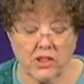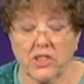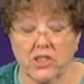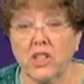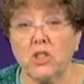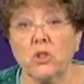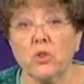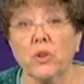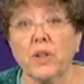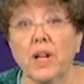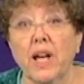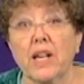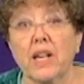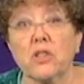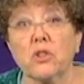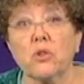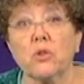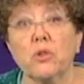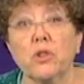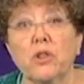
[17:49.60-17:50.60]
a senior in high
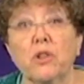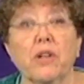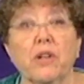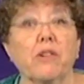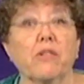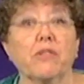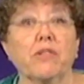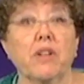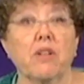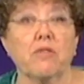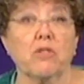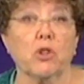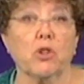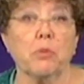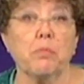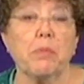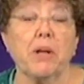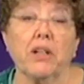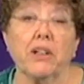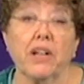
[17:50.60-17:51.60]
school, you're giving her
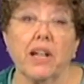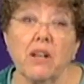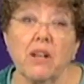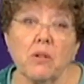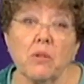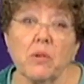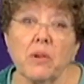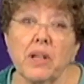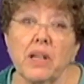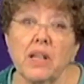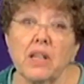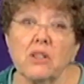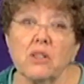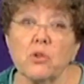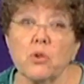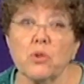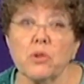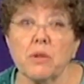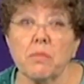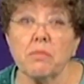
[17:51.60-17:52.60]
a pair of
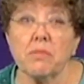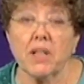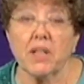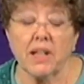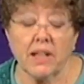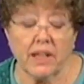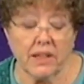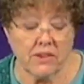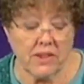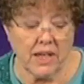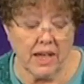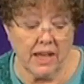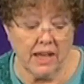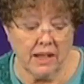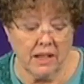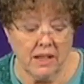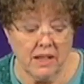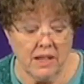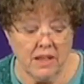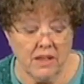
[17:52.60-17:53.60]
earrings or something like
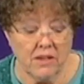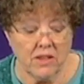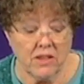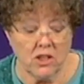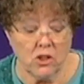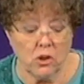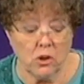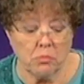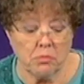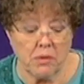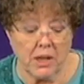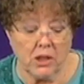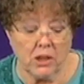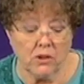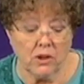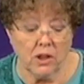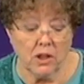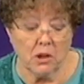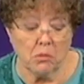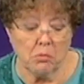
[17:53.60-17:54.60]
that, then you can make
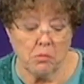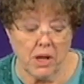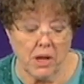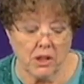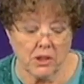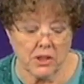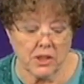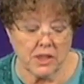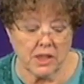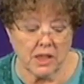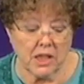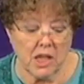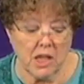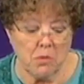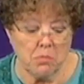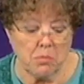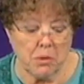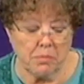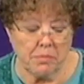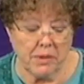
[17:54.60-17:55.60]
her a little box to
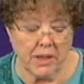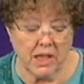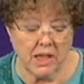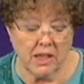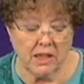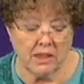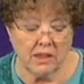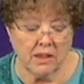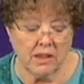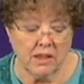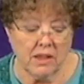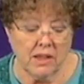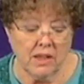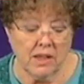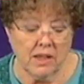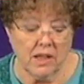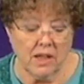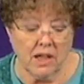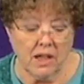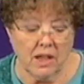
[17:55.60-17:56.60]
keep them in.
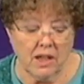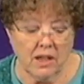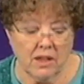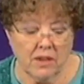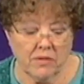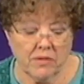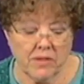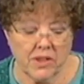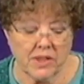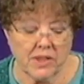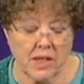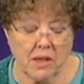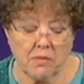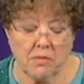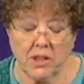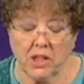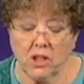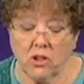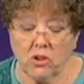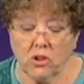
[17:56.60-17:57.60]
The same
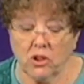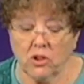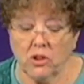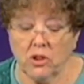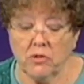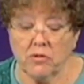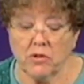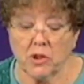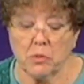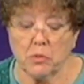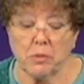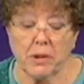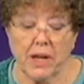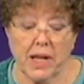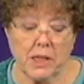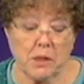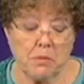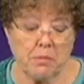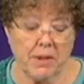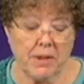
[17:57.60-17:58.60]
thing you could do for the
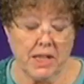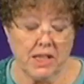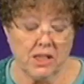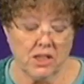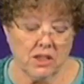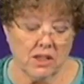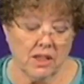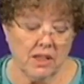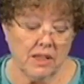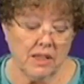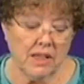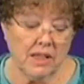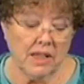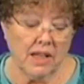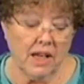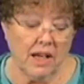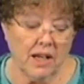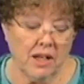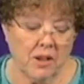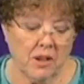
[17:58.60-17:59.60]
bridesmaids.
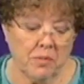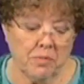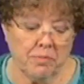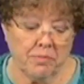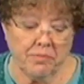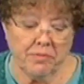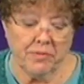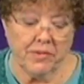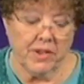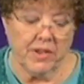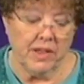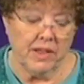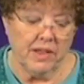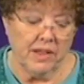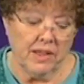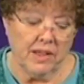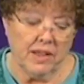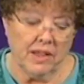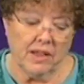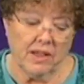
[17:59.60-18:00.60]

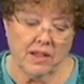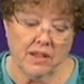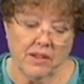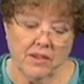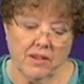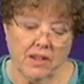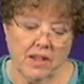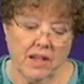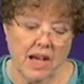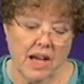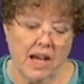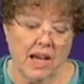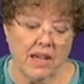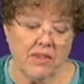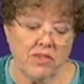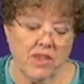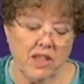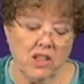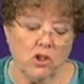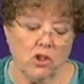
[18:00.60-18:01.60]
I
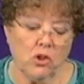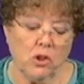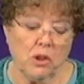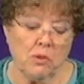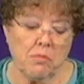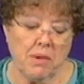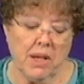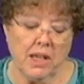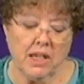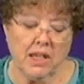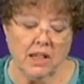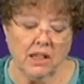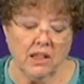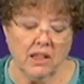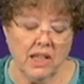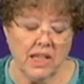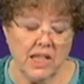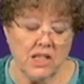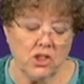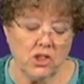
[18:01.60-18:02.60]
think you could make at
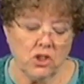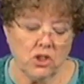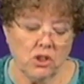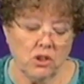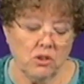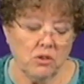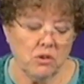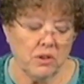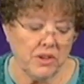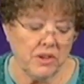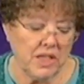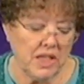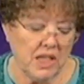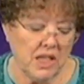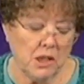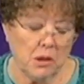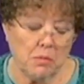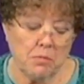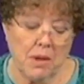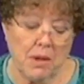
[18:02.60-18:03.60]
least 2 of these,